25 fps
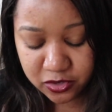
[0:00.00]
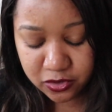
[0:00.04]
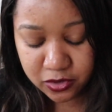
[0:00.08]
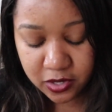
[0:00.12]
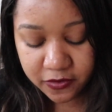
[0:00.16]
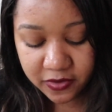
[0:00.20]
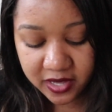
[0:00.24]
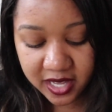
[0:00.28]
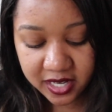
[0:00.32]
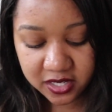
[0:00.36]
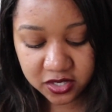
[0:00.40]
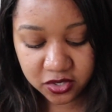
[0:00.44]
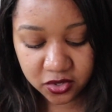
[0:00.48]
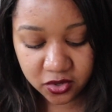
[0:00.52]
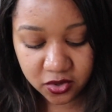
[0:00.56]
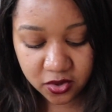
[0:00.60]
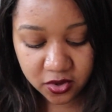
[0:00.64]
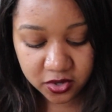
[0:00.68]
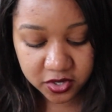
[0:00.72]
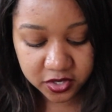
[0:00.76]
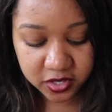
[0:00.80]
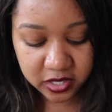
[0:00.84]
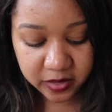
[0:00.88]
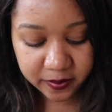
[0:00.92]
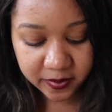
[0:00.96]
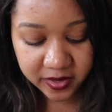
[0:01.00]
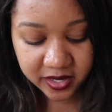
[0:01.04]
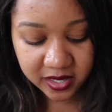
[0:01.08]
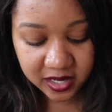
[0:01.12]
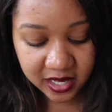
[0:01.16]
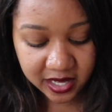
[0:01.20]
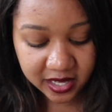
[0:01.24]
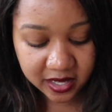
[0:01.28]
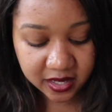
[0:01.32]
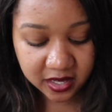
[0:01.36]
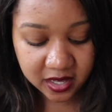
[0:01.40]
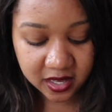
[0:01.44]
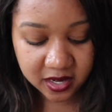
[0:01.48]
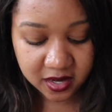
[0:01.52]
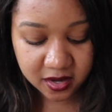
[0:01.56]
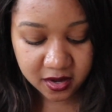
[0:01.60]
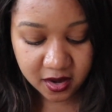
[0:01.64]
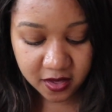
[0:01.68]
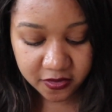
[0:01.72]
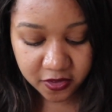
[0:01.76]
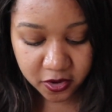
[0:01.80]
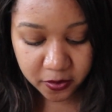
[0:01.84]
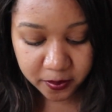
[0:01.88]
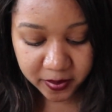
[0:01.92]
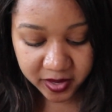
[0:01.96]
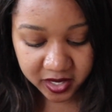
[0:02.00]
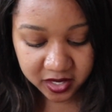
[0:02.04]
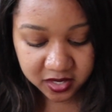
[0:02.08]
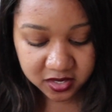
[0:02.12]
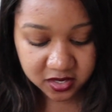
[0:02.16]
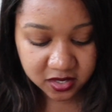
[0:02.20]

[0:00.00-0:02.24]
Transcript: so I've had to order them in like another big